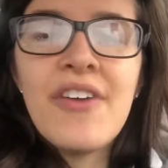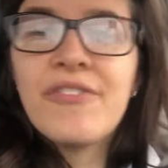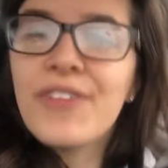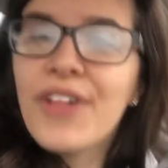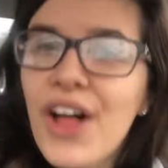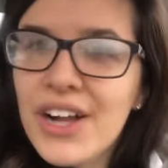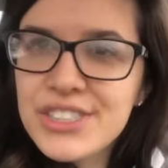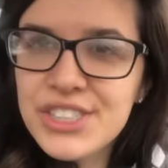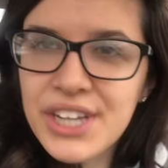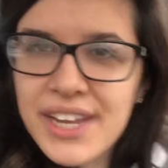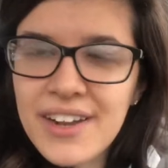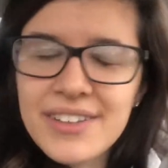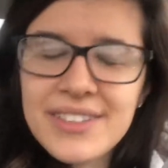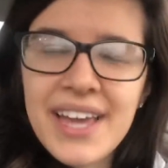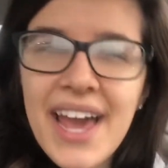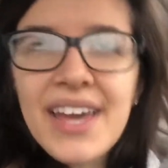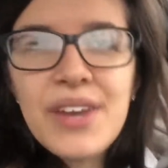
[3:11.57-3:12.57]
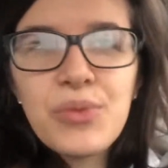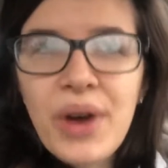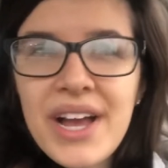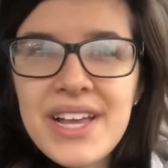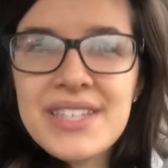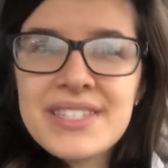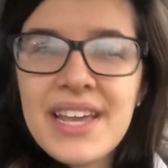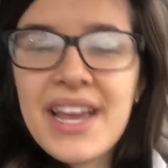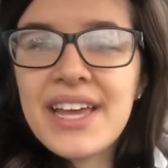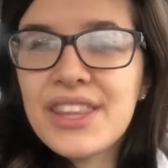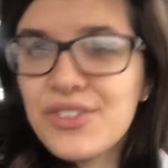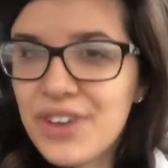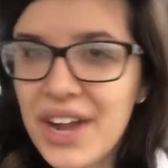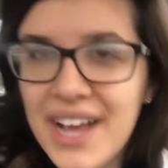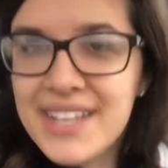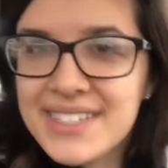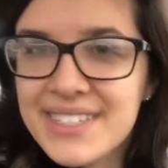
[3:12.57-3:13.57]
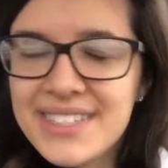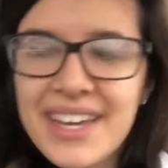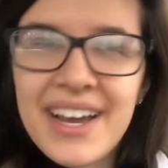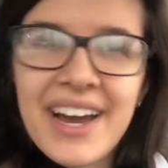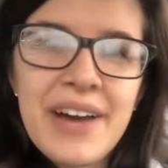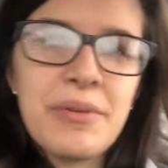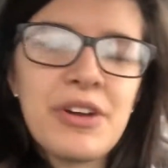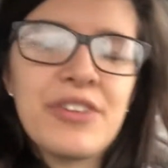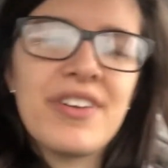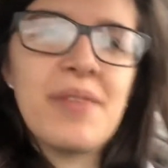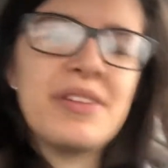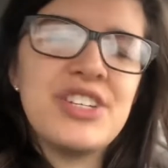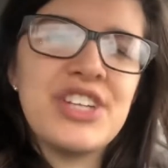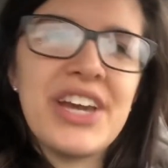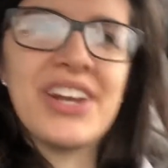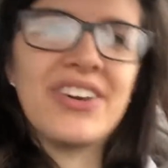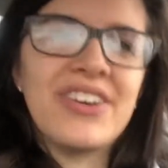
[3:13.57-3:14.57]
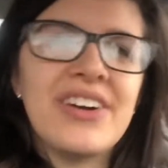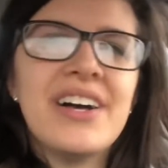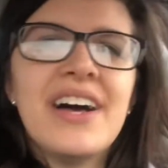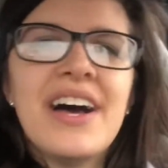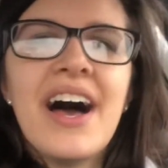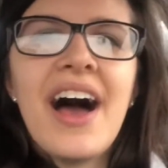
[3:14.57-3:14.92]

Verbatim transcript: vlog channel, Nat and West and the rest, um, her family channel,